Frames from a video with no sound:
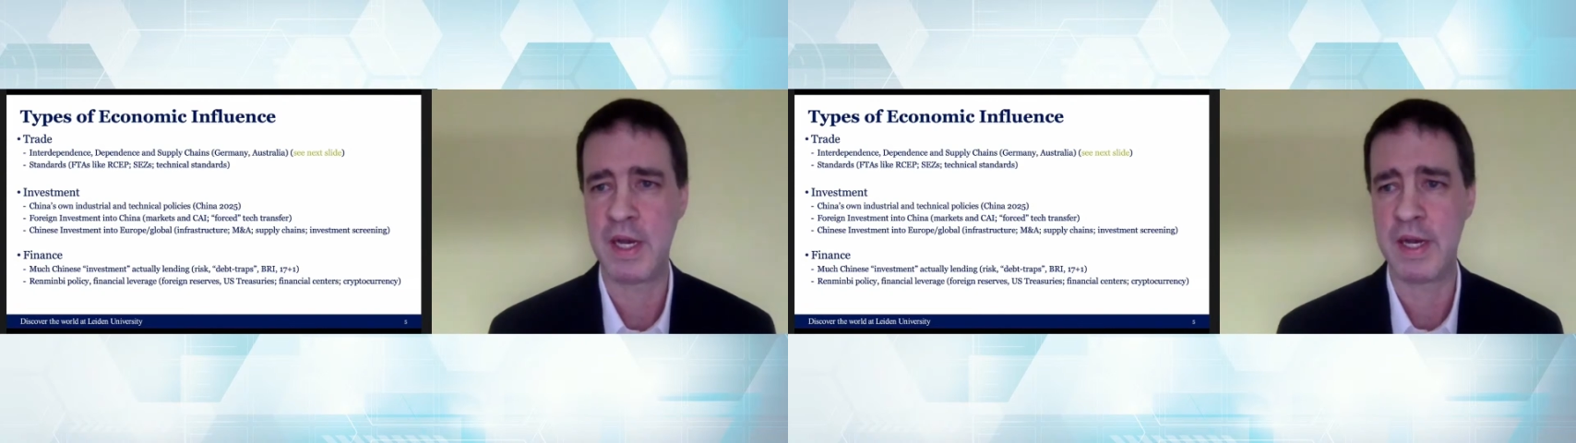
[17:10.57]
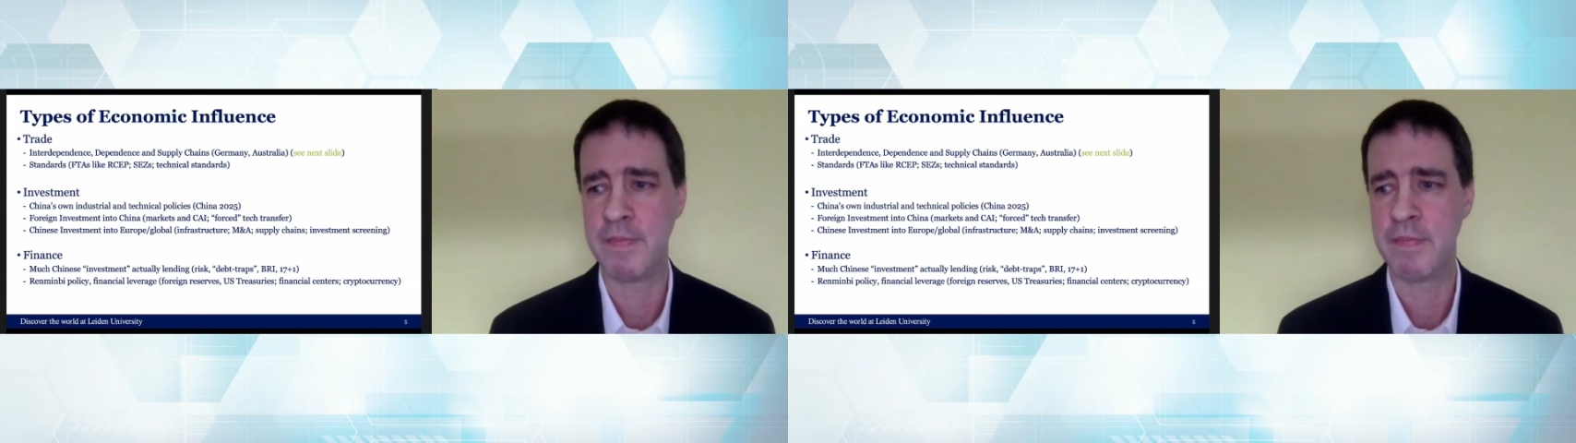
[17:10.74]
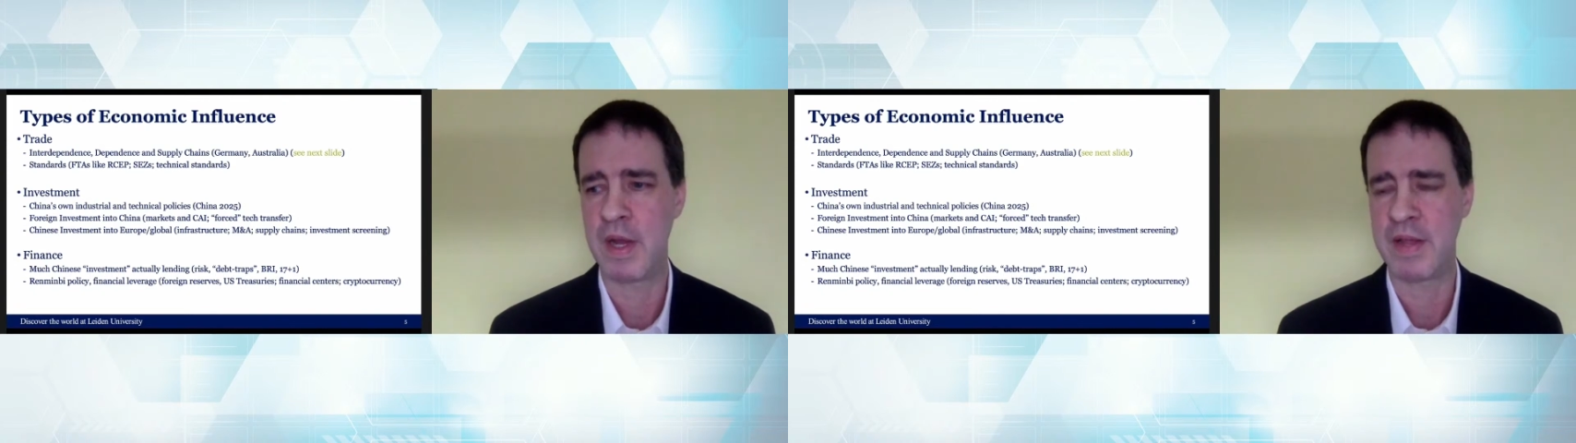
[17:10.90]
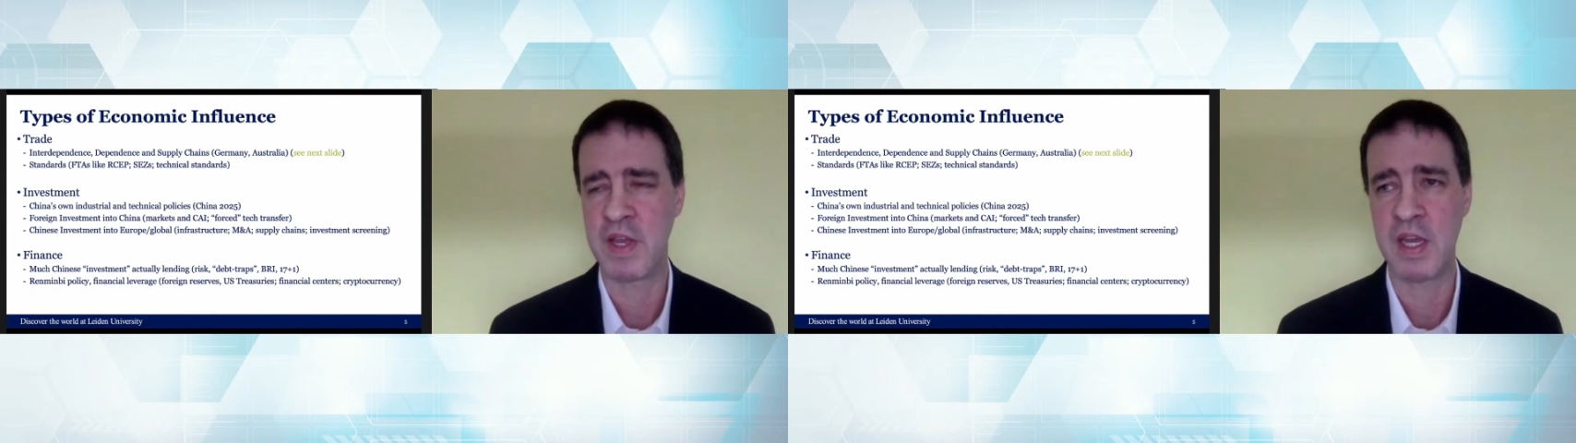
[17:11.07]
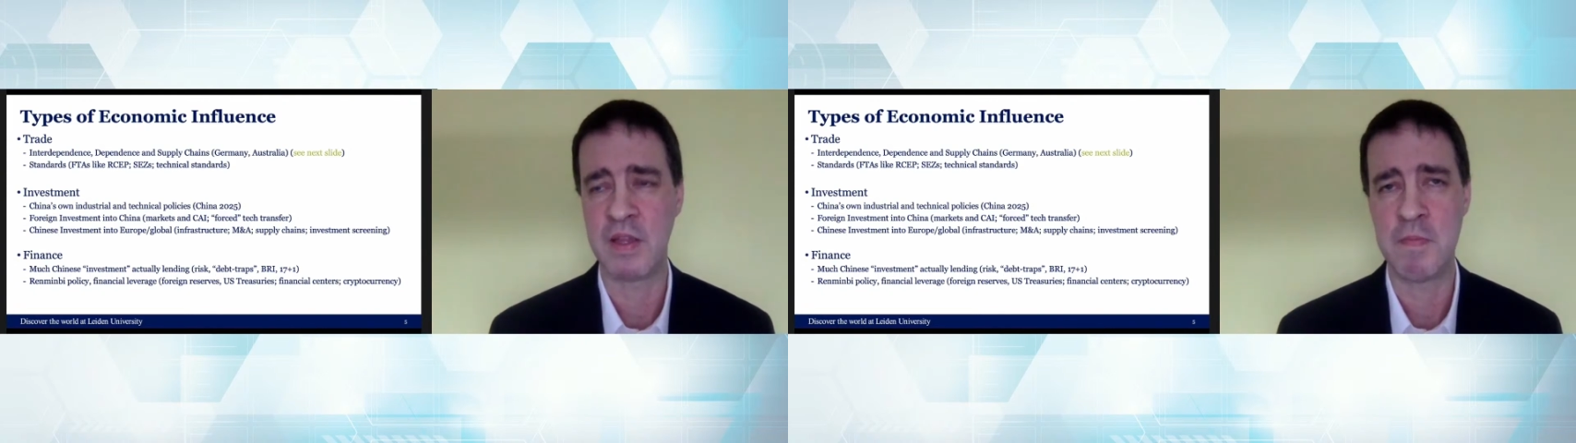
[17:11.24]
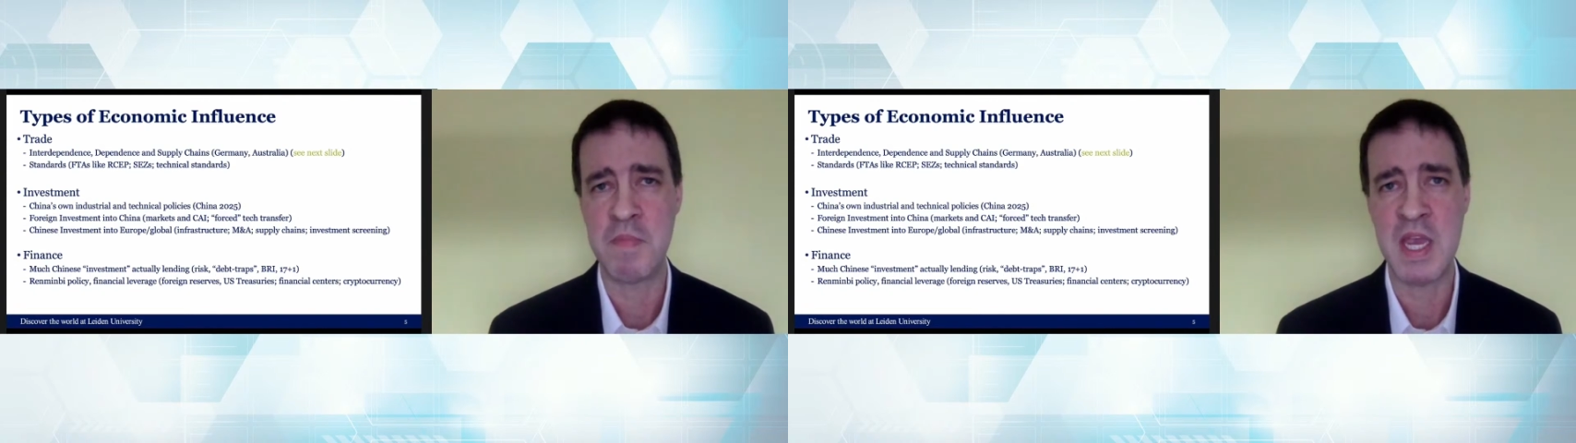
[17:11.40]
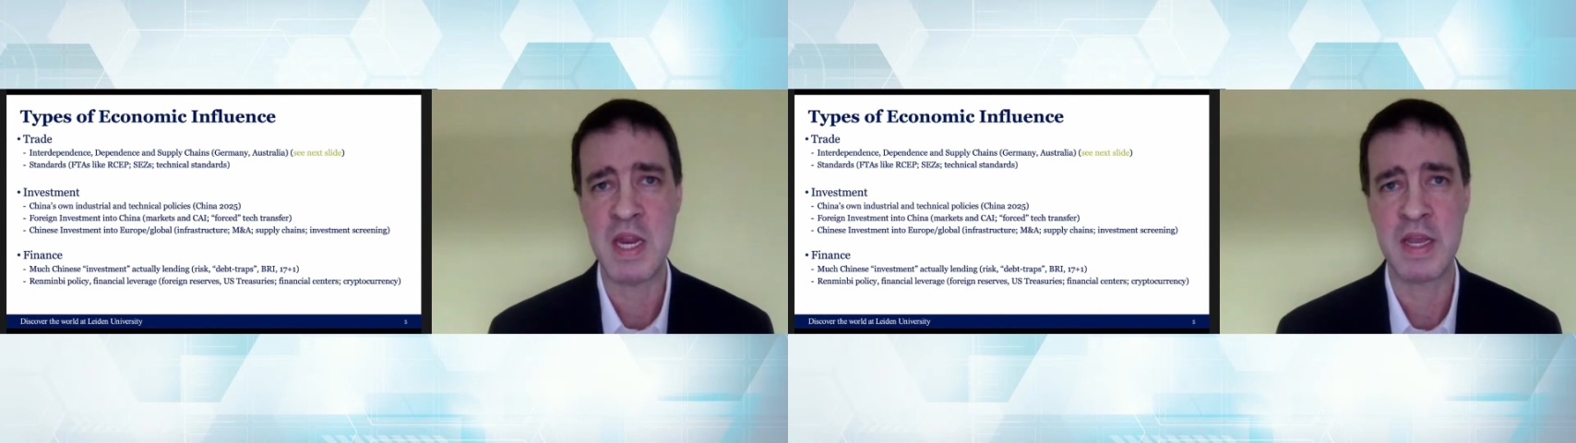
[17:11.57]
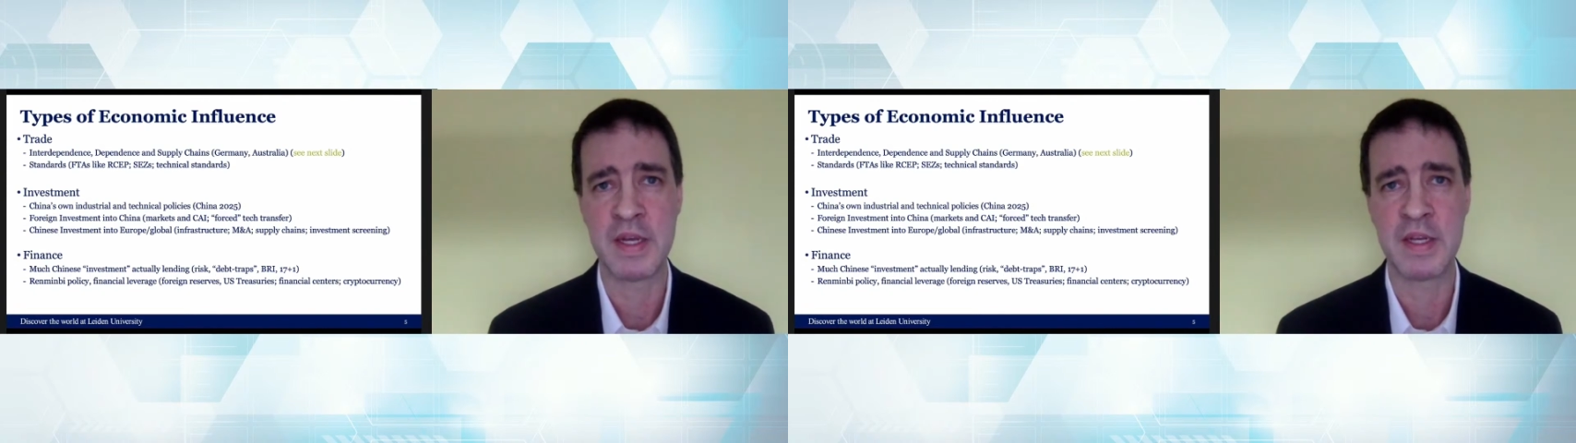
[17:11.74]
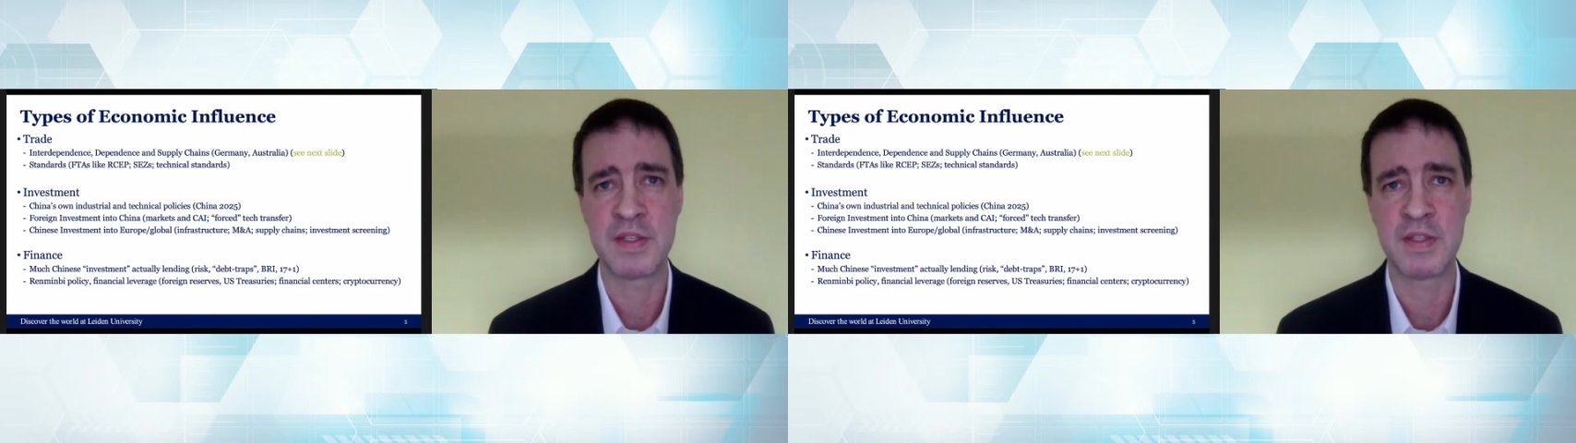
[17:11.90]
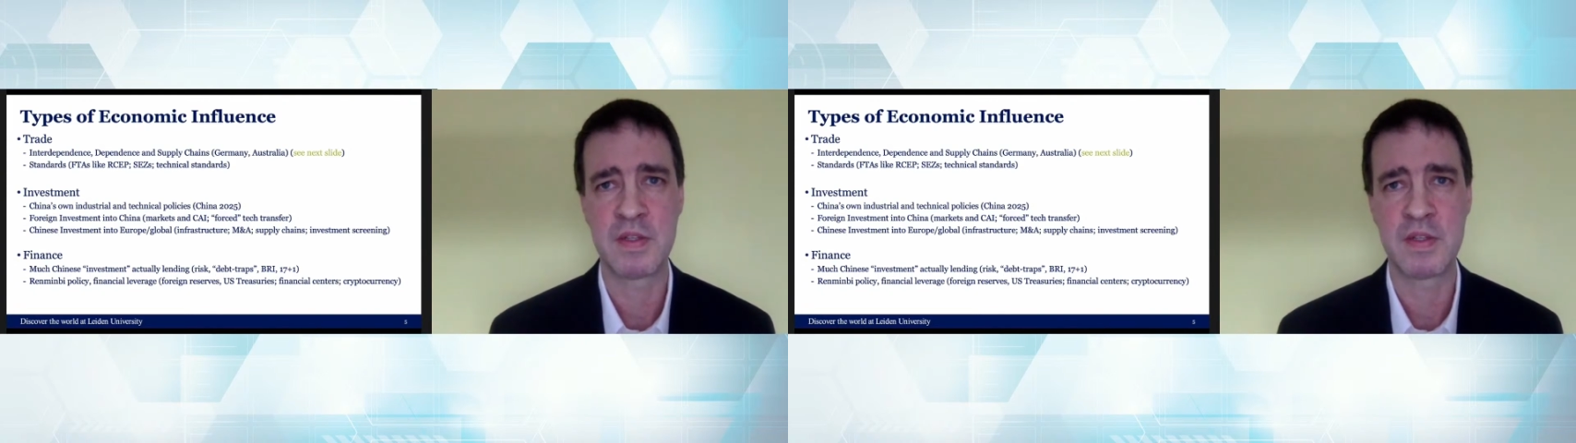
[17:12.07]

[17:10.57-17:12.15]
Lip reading: I think in the media